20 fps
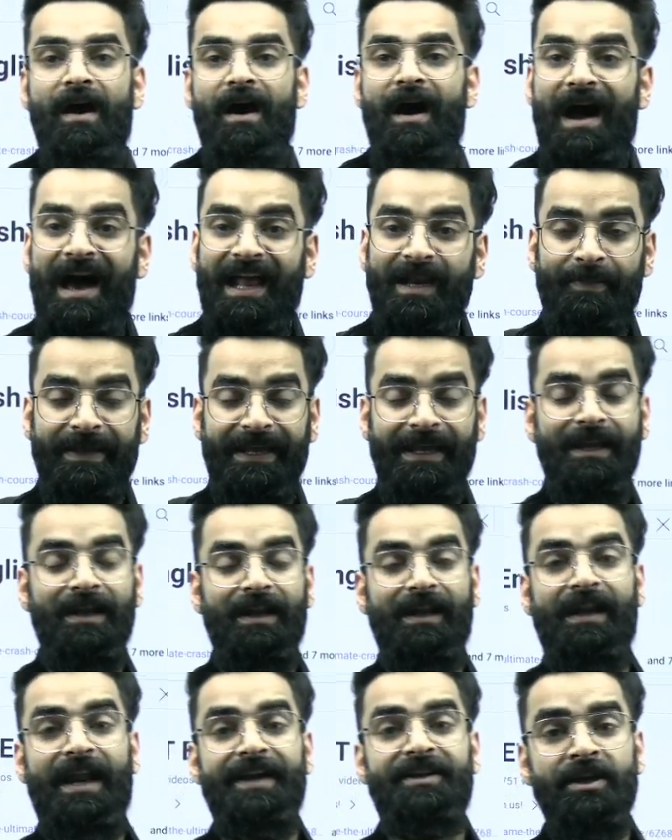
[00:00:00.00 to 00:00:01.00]
I'll be
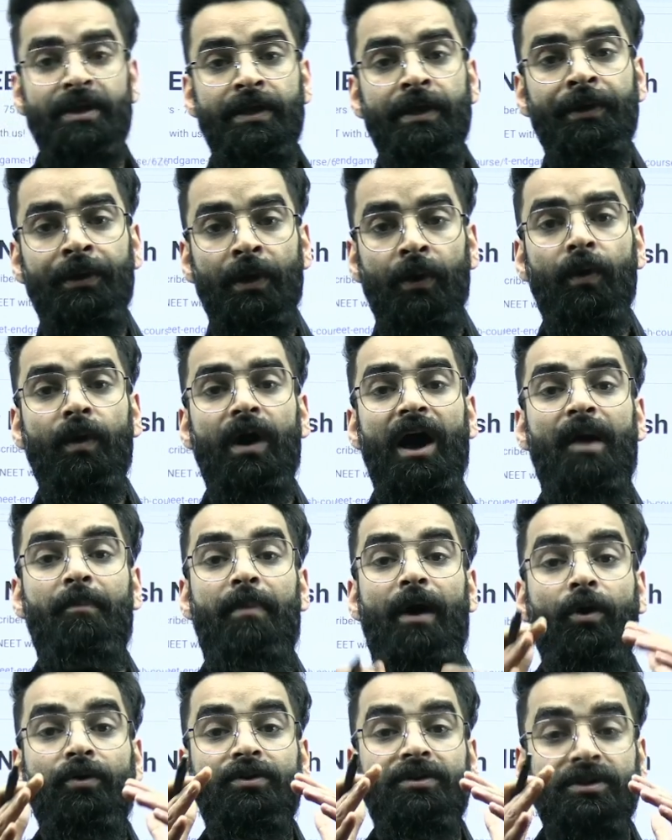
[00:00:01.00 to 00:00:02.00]
letting you know
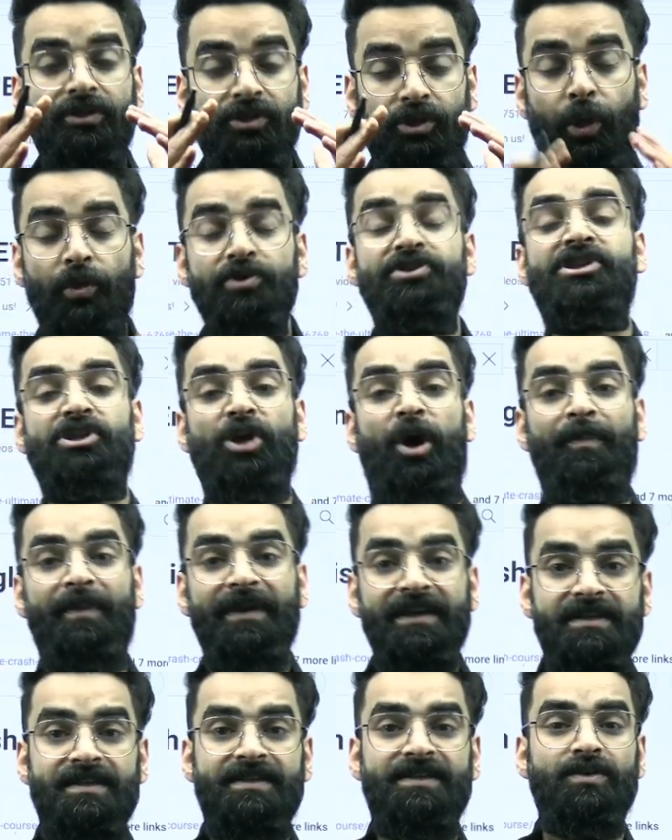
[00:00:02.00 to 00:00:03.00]
about those
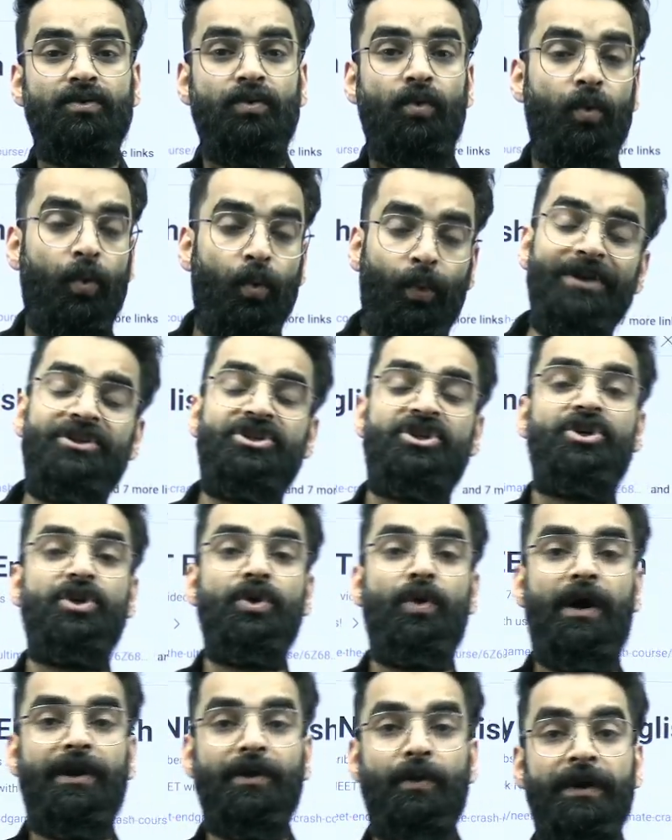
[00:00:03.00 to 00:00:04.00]
topics which you
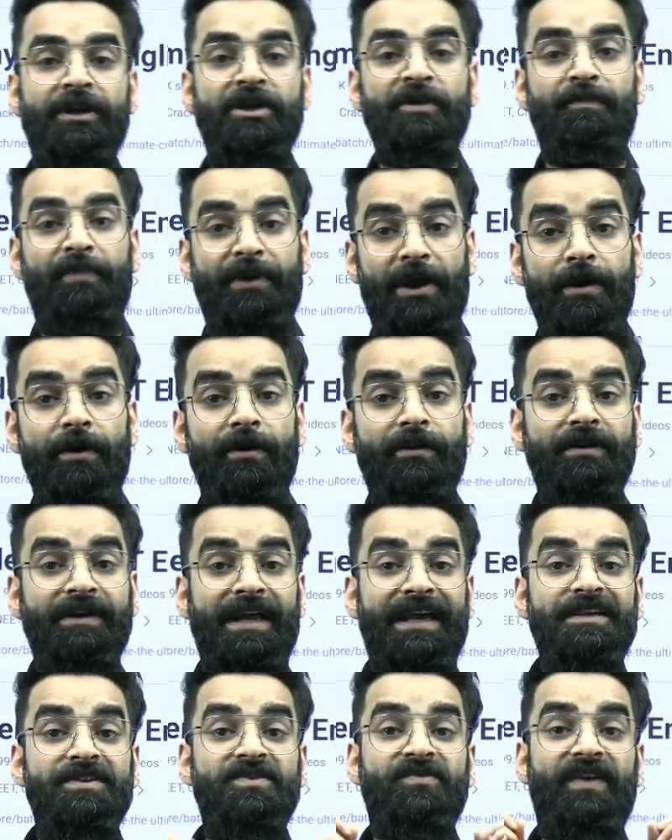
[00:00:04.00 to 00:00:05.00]
are going to
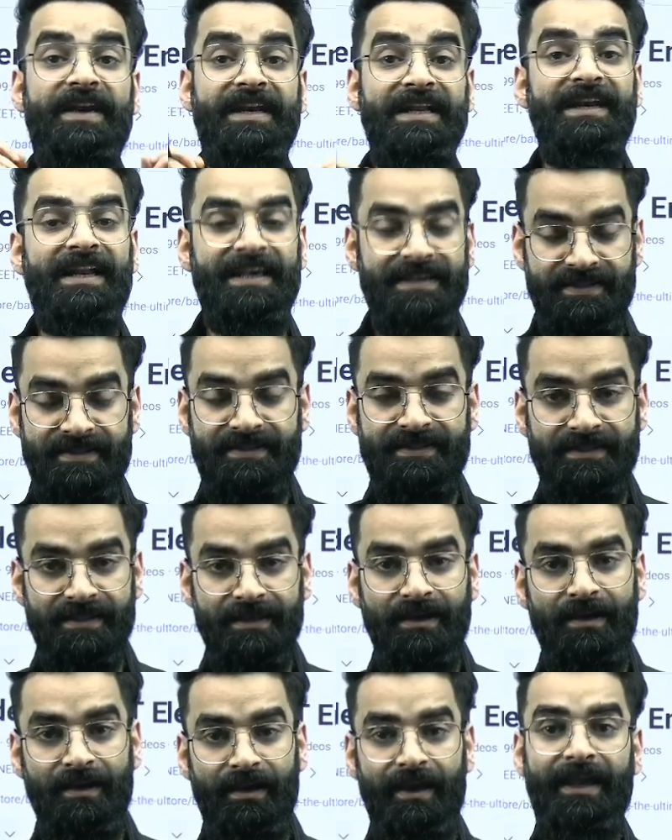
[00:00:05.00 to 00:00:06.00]
prioritize very less
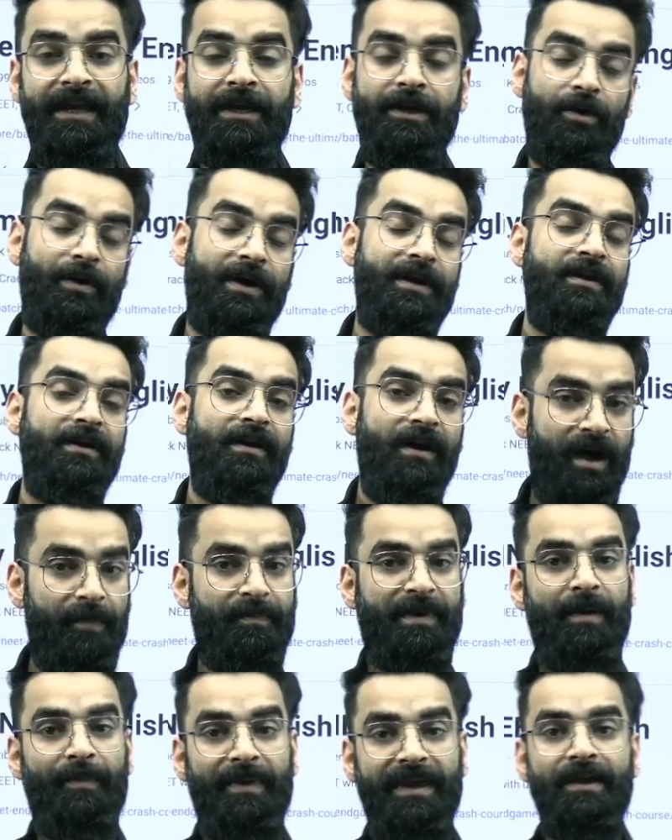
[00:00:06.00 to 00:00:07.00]
in your
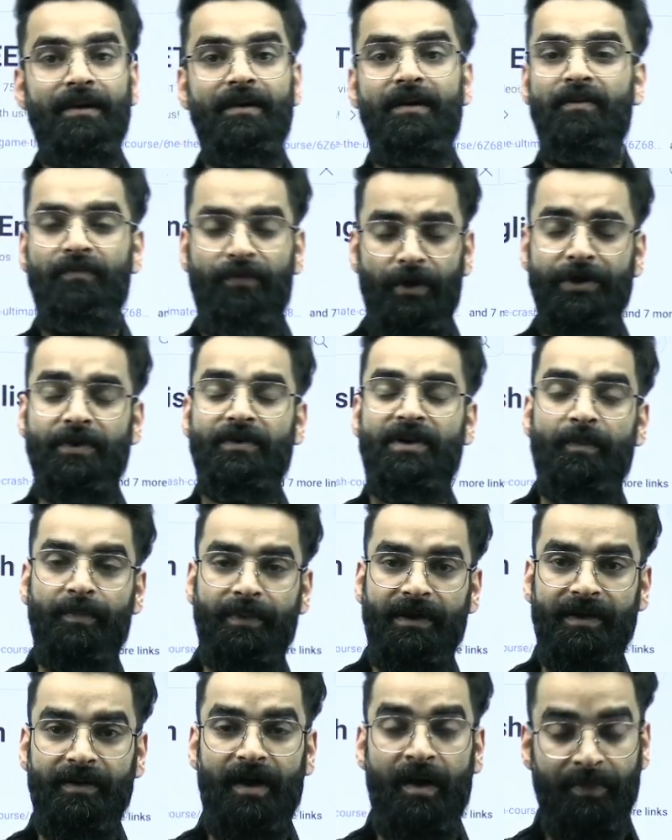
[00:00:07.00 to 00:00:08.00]
upcoming, for your
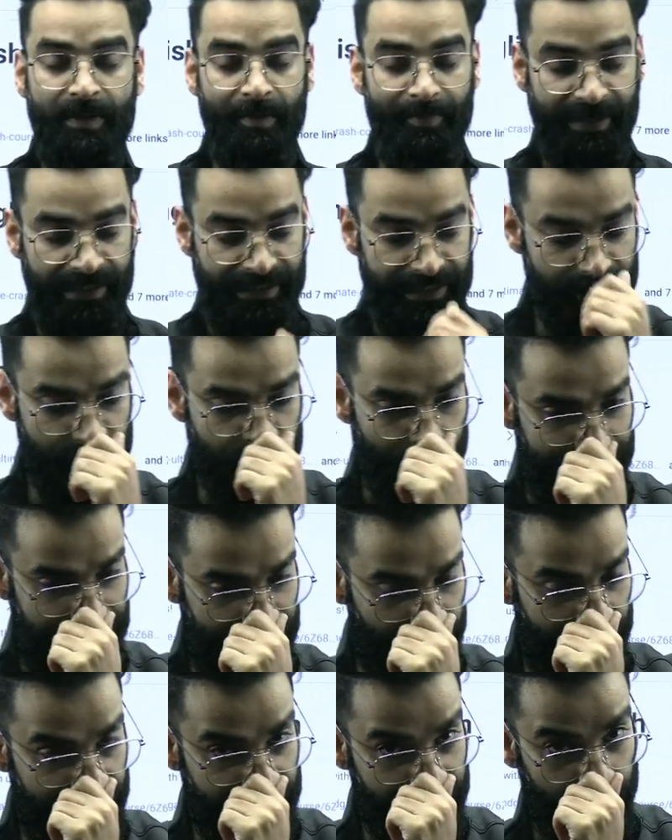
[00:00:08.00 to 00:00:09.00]
upcoming NEET
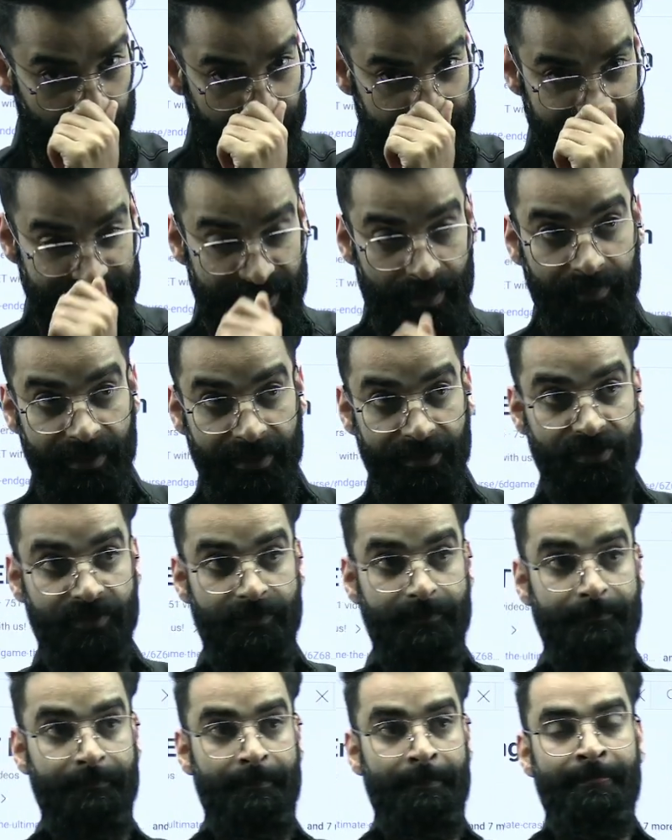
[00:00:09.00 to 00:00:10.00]
2024 examination,
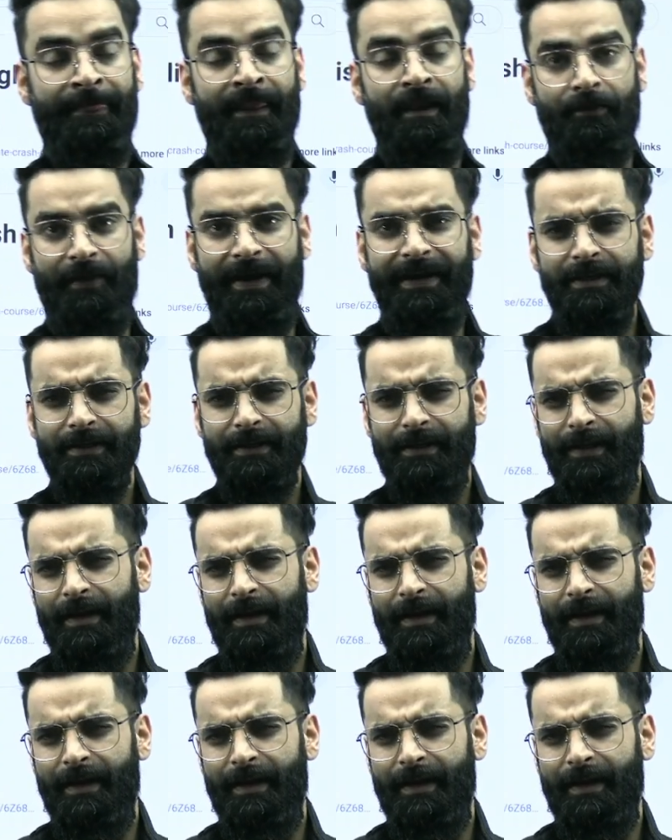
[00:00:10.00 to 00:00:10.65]
right?